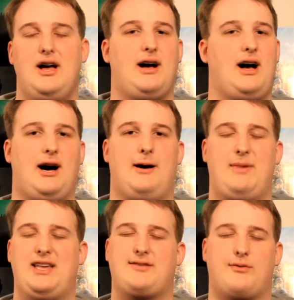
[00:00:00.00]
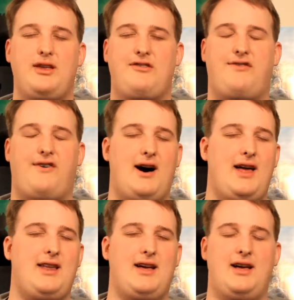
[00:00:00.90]
It's a really
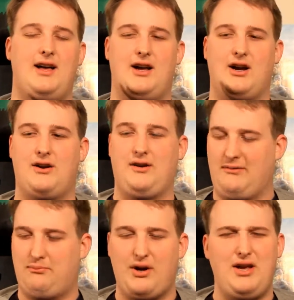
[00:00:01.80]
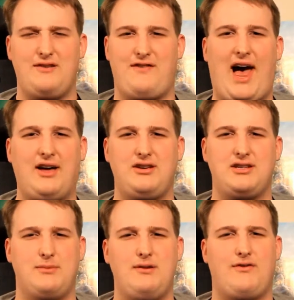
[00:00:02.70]
fun, pretty good values
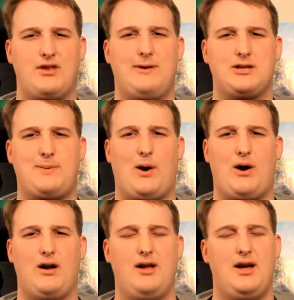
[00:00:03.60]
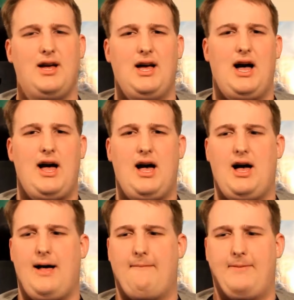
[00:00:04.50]
movie for the most part.
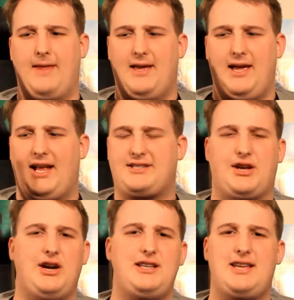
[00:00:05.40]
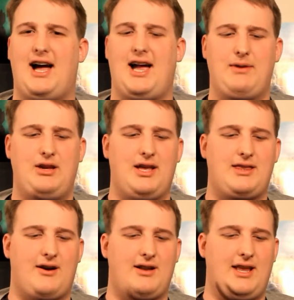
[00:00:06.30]
It's a good time, and you get
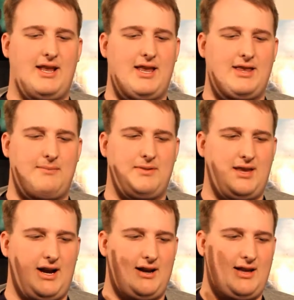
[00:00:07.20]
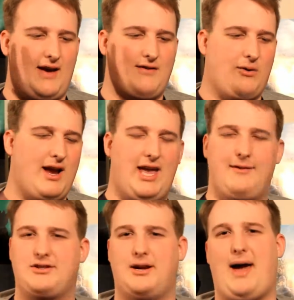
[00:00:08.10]
there, and they have a great
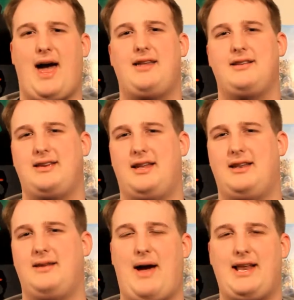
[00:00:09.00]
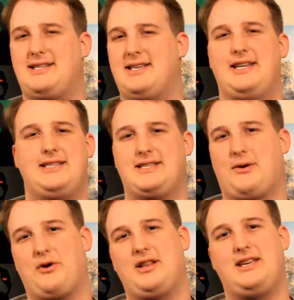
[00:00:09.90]
chemistry. Paddington is just a
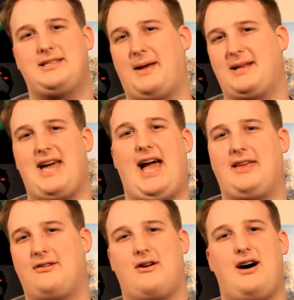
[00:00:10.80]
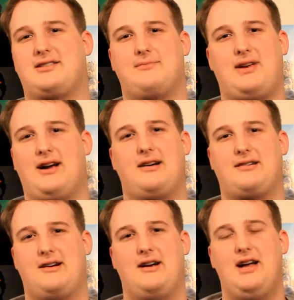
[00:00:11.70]
really spectacular, awesome
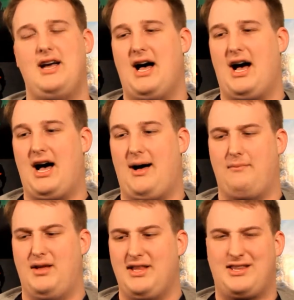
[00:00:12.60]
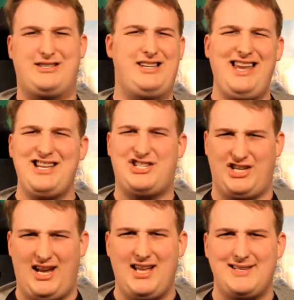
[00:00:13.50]
character. The
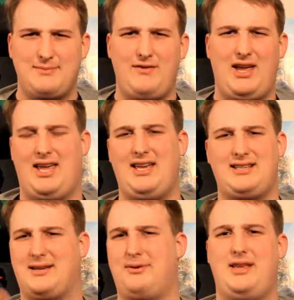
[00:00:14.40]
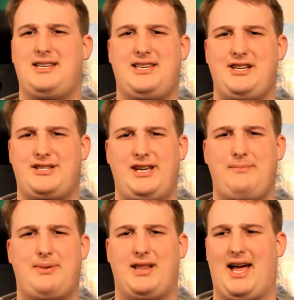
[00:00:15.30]
CG in this movie, he's completely CG,
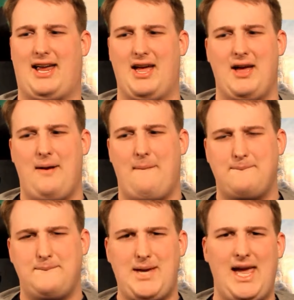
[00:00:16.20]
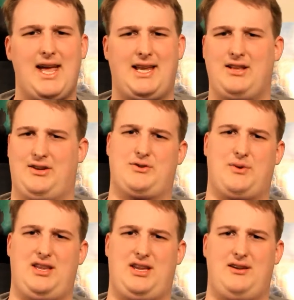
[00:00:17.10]
but man, he looks
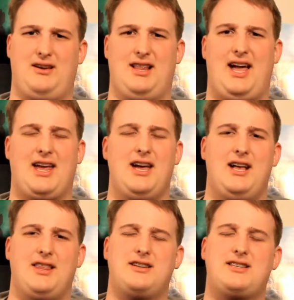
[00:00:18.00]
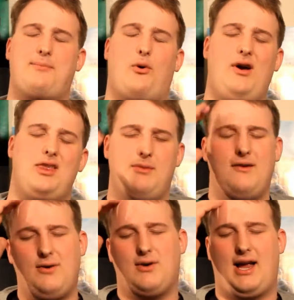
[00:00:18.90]
really good. There's a point in the
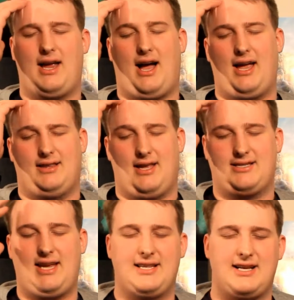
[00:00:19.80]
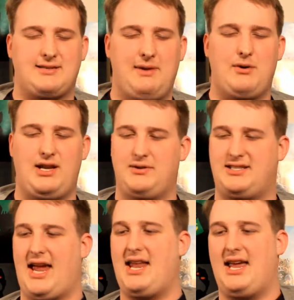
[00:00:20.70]
movie when that stands out to me when he was
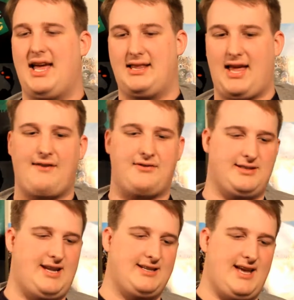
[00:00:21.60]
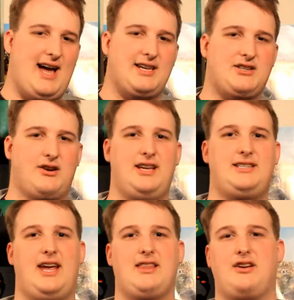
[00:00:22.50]
standing after this disaster, and he's
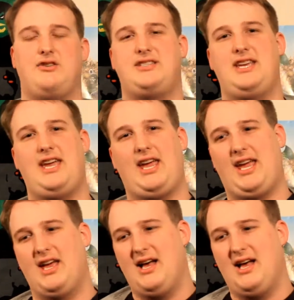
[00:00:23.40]
standing there, and you see